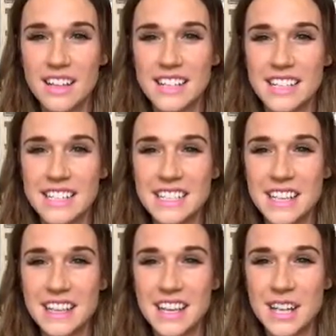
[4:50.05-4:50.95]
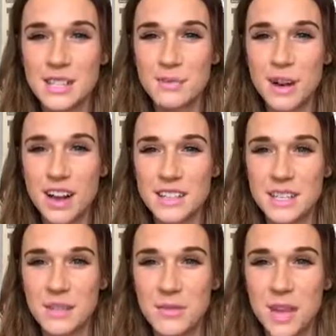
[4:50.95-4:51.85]
Lacey said the kids were
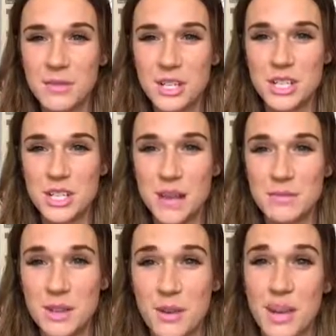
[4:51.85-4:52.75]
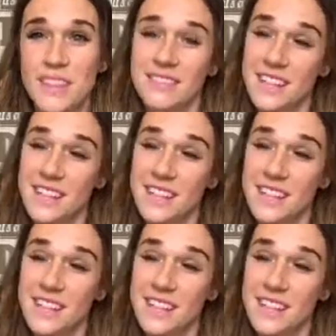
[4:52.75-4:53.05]
awesome and we just kept going.